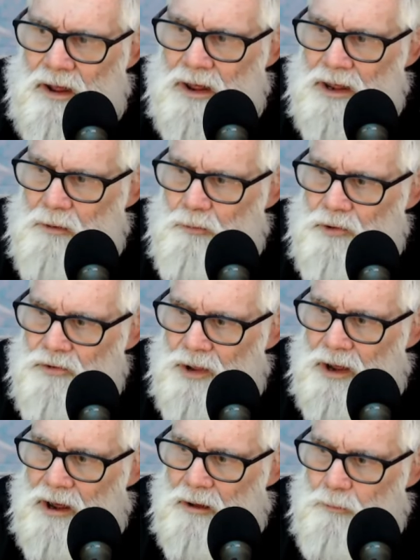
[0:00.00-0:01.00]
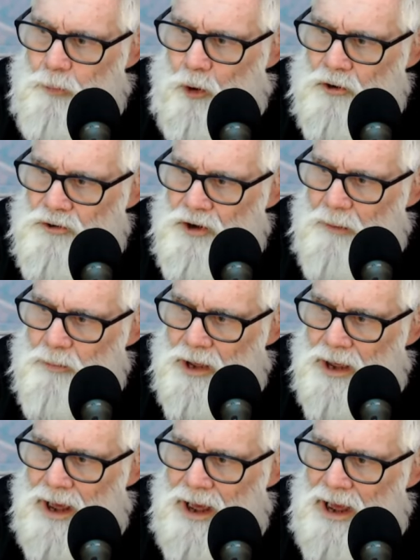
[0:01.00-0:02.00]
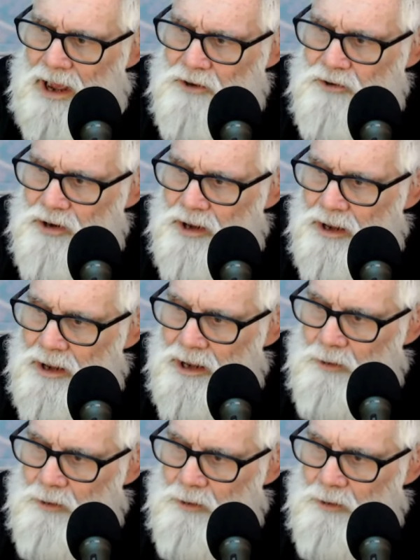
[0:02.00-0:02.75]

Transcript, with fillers: It was uh, Pork Chop Cash. It